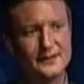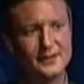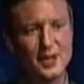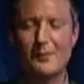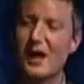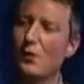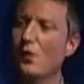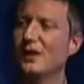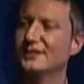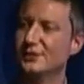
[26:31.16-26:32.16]
about
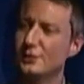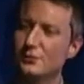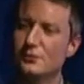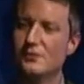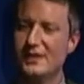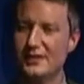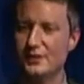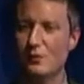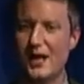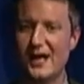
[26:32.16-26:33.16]
what to do in
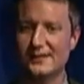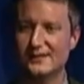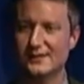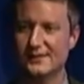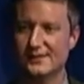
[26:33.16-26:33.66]
the west.